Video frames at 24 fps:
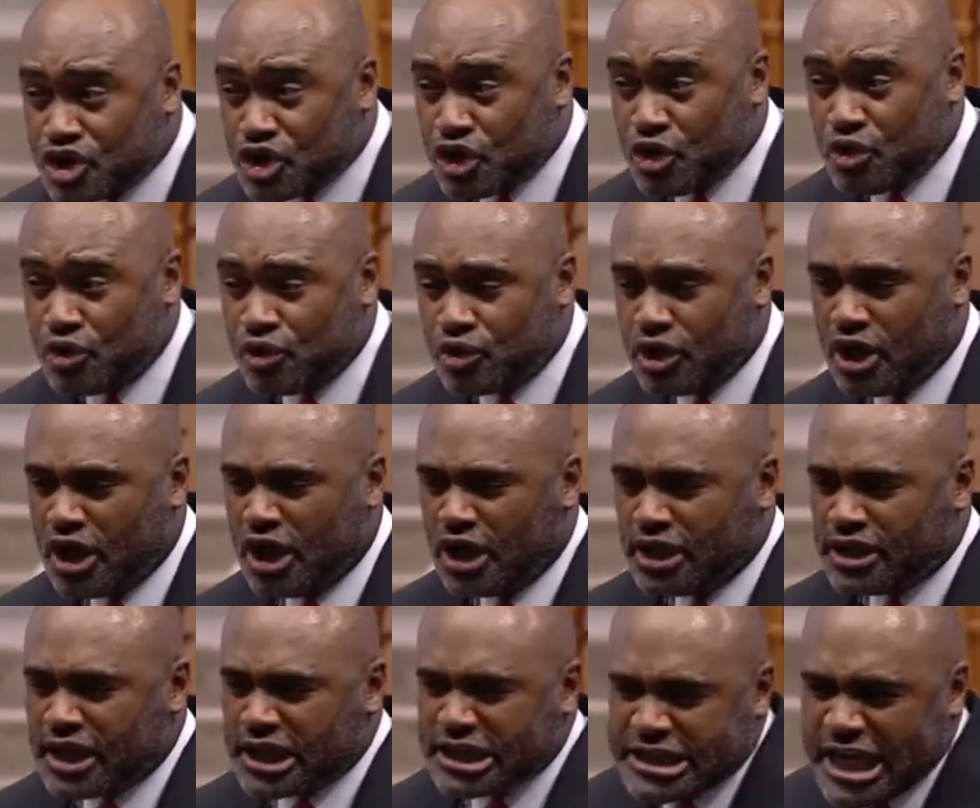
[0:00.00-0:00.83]
that
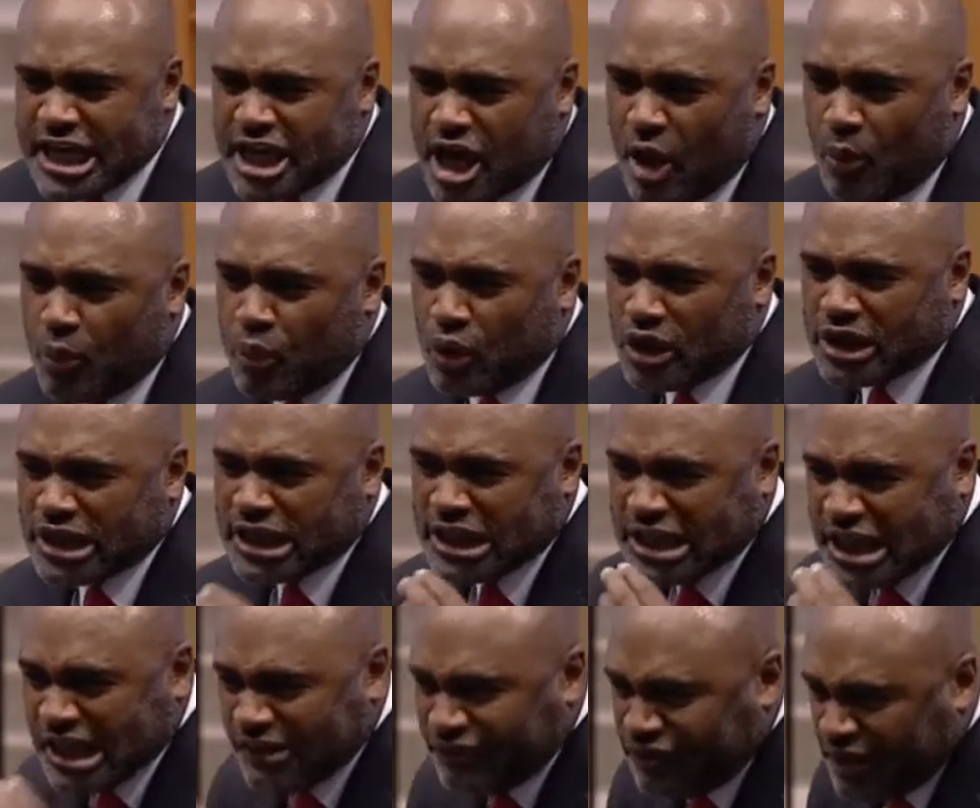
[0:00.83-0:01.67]
Jacob would give up
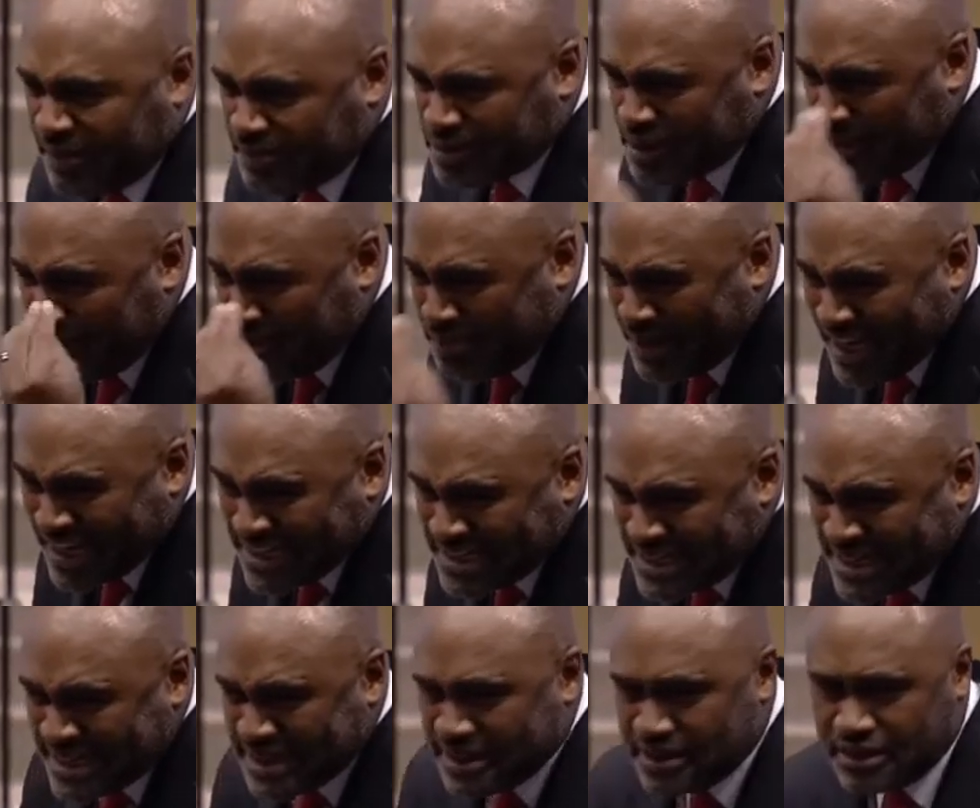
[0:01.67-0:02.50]
the blessing
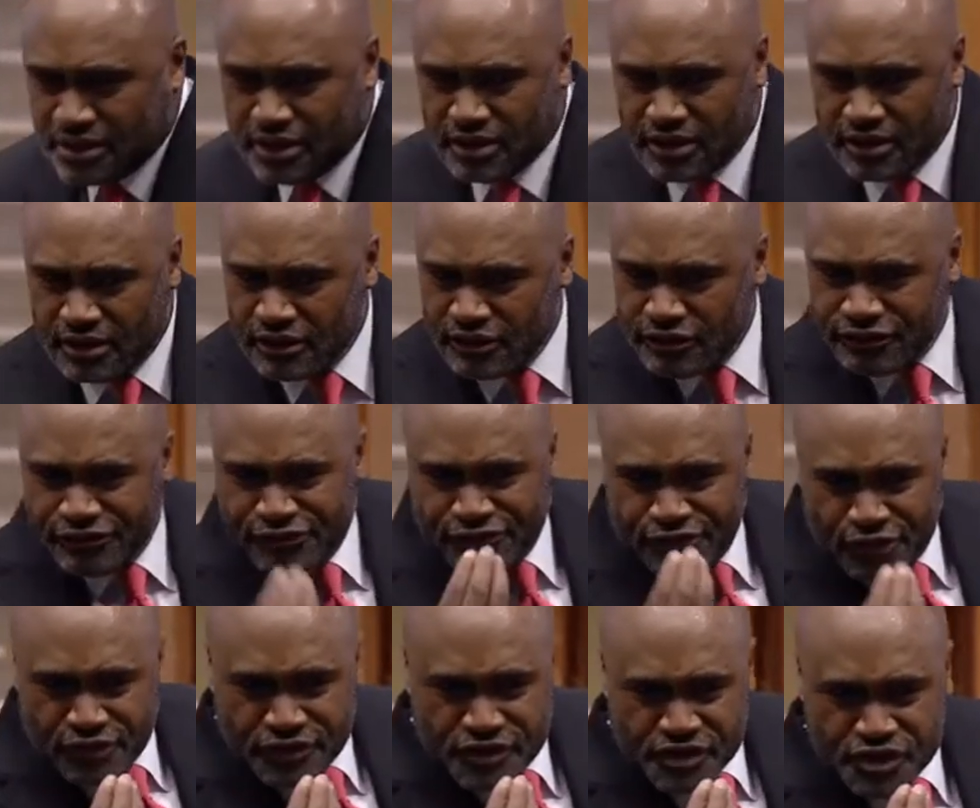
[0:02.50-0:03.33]
for the
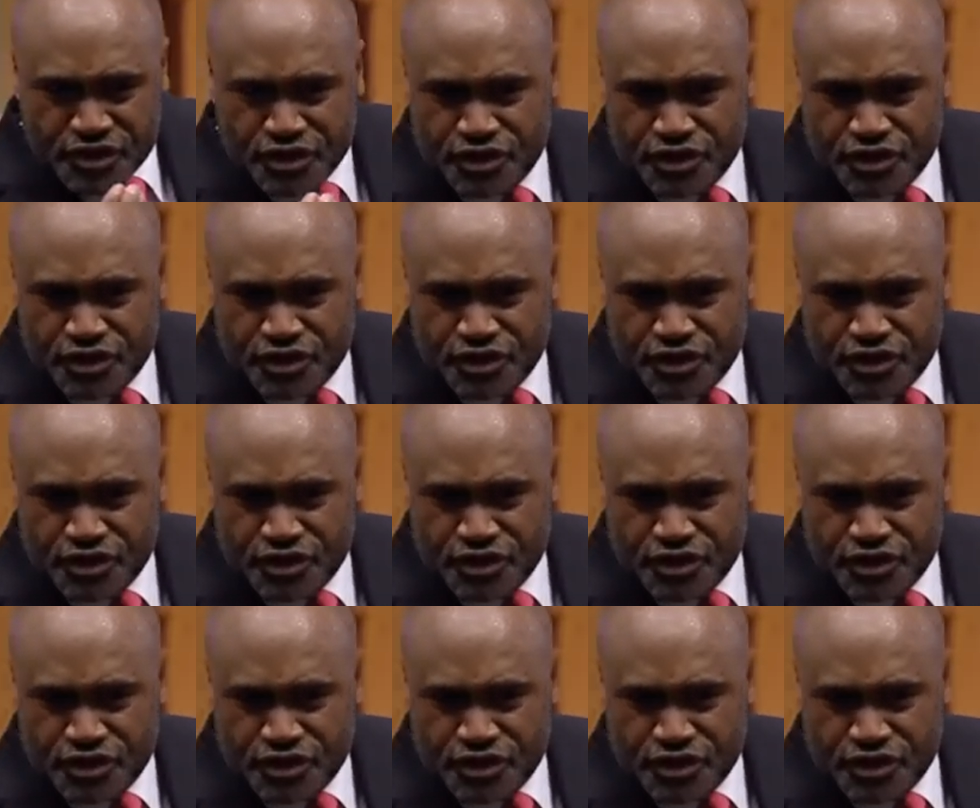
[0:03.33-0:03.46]
stew.